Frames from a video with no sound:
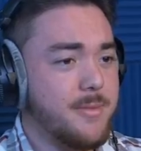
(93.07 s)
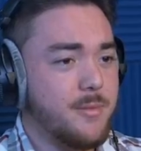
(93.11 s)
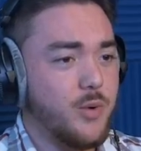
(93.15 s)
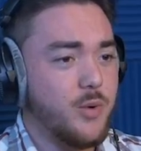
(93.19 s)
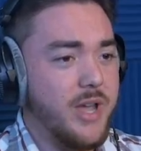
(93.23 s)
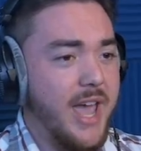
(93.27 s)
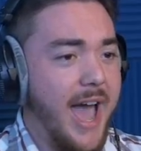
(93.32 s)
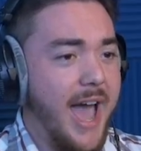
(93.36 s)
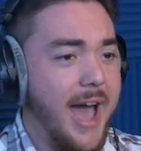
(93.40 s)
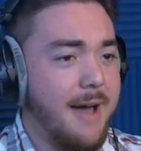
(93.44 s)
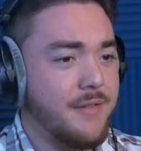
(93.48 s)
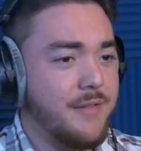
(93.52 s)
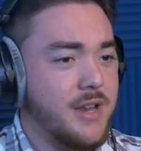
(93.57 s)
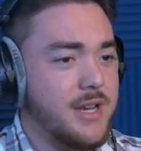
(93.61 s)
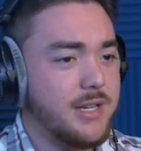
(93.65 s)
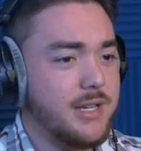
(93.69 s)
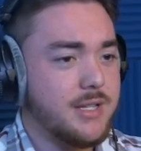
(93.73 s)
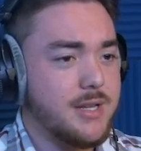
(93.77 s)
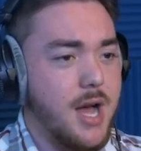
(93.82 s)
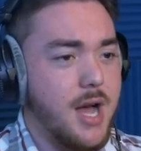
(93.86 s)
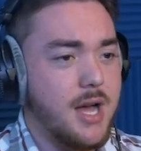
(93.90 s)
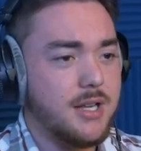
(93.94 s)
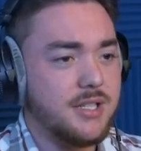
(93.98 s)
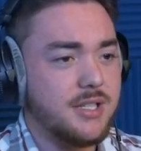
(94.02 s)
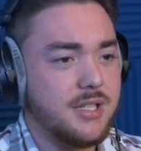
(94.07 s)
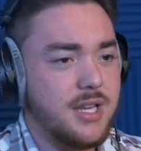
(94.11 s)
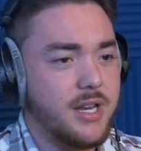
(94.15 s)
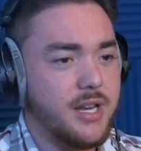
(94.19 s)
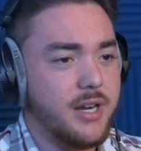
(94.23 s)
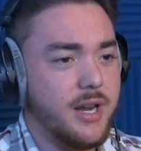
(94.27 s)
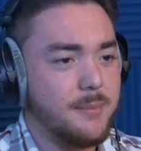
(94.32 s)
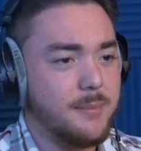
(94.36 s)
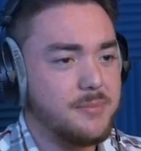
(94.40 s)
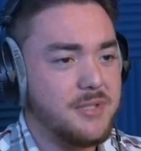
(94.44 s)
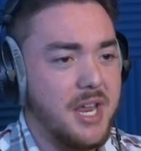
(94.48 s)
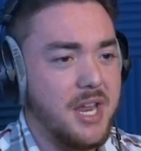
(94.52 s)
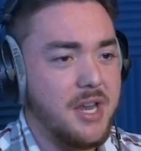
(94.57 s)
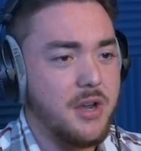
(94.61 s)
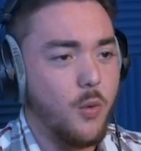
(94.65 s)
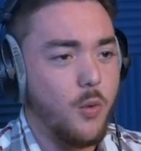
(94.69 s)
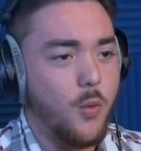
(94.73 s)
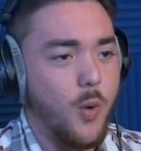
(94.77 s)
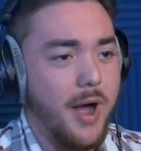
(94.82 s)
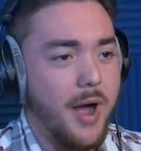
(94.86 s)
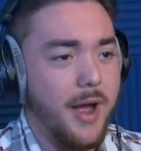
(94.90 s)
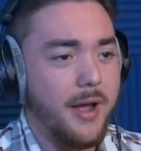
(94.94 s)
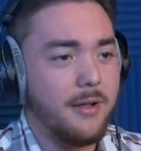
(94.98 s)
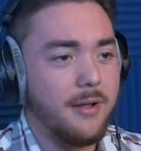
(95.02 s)
we haven't seen an update in a
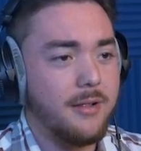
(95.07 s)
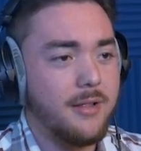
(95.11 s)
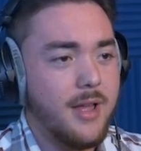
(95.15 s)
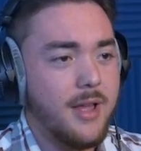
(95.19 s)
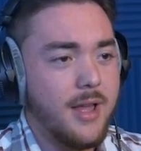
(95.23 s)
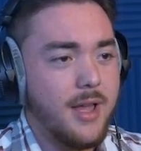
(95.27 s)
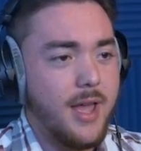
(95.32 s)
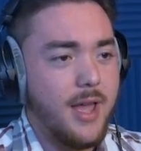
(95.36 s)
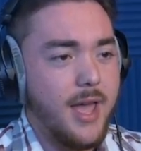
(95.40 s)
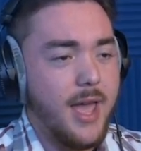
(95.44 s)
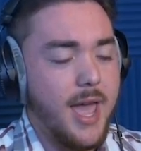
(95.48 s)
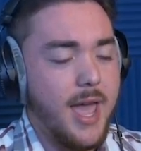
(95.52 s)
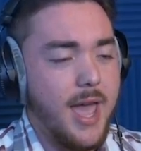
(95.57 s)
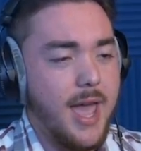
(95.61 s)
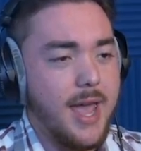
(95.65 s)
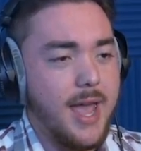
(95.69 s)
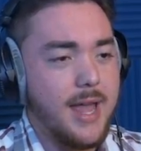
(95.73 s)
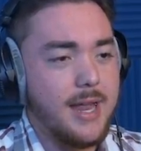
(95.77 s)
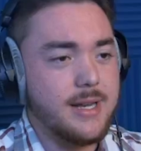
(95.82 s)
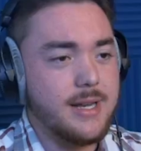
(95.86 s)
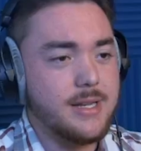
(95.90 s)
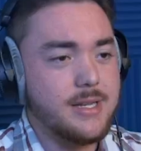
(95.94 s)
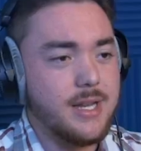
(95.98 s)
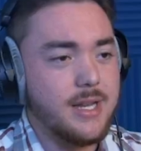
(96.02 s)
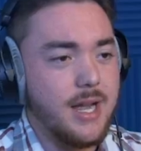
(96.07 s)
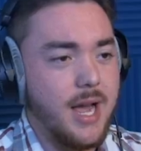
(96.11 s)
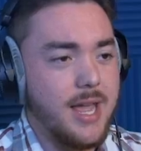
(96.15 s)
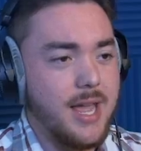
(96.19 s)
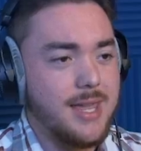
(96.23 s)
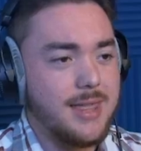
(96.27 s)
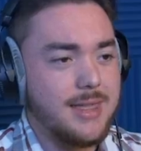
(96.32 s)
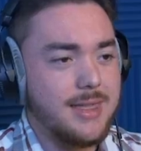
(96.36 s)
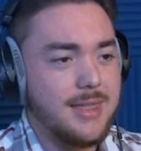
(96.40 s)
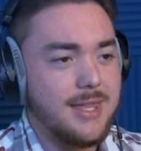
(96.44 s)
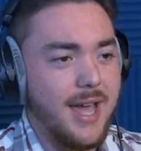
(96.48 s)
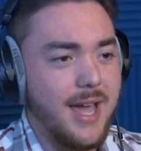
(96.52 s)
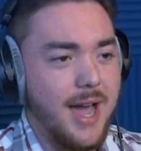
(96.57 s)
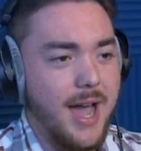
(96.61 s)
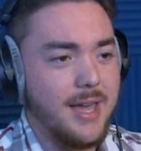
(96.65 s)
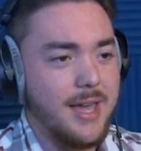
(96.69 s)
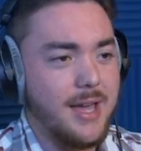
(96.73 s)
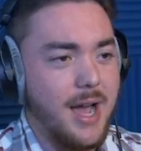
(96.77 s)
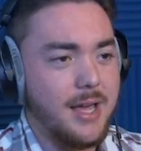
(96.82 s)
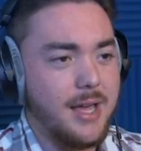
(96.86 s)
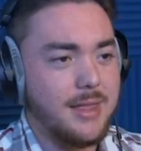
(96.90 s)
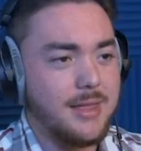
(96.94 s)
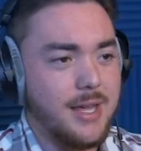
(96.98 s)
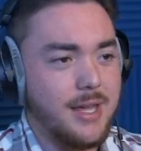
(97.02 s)
while. And,
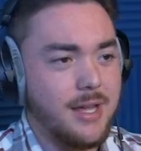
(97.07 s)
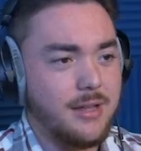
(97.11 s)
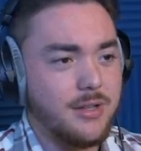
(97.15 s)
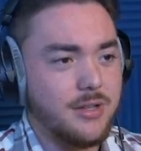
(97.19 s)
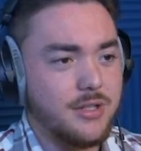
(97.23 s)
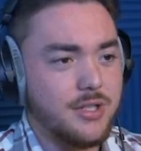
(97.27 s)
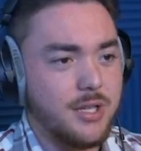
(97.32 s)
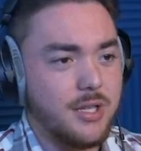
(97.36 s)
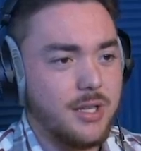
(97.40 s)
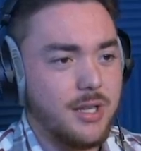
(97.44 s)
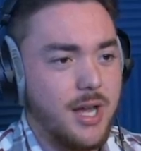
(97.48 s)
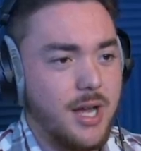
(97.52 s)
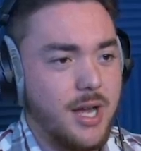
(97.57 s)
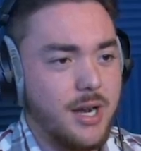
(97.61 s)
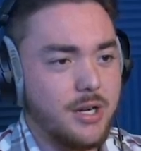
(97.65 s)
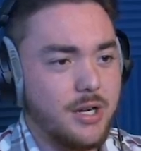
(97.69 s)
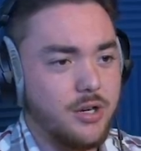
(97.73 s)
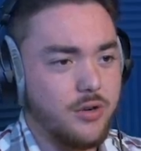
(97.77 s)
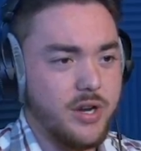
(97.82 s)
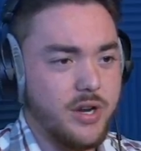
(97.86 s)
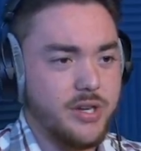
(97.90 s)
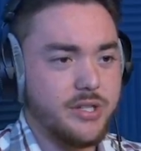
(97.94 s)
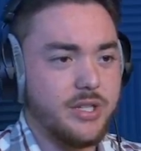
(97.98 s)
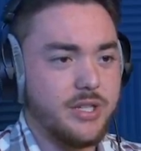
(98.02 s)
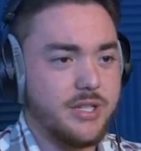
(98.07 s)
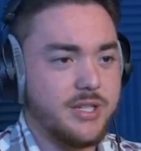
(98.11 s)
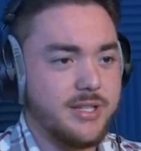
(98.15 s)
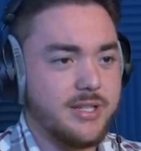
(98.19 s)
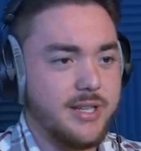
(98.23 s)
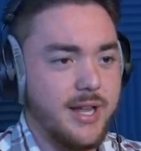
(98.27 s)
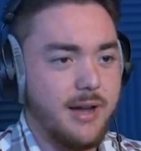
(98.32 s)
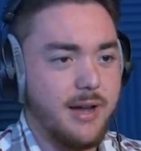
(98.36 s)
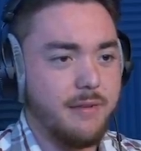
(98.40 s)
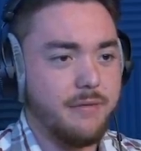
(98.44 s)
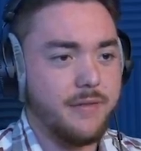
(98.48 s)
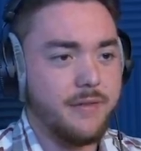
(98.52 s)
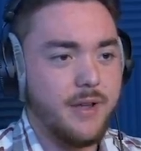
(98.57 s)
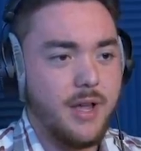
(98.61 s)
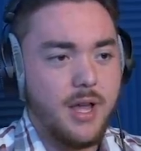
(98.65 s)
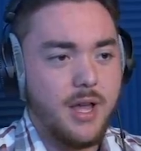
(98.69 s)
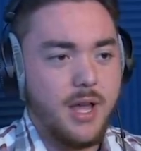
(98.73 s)
I think there's a lot of crazy stuff.